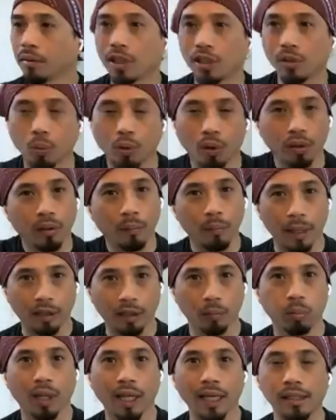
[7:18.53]
this world a
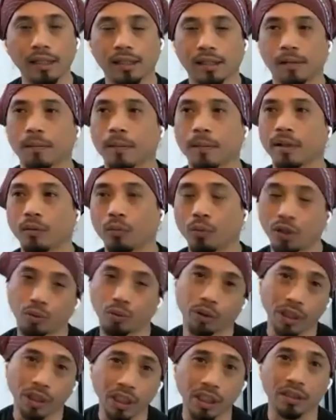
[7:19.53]
better place,
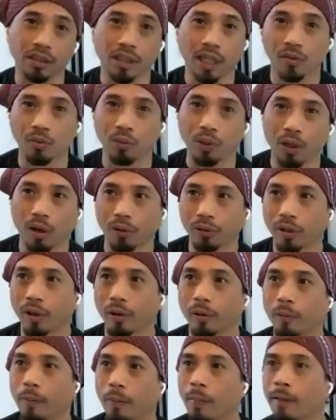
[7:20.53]
which we need, as we all
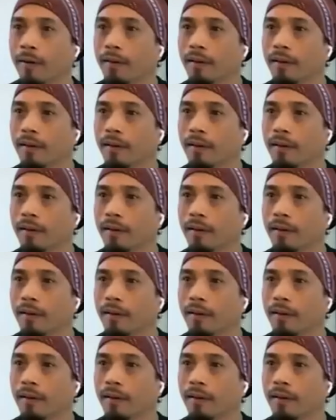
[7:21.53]
know.